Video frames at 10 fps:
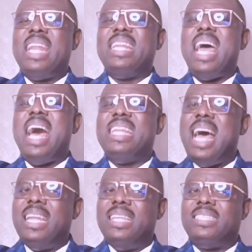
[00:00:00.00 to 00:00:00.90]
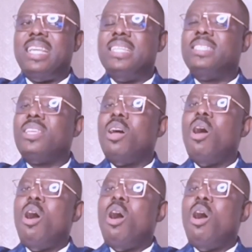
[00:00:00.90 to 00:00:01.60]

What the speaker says: and analysis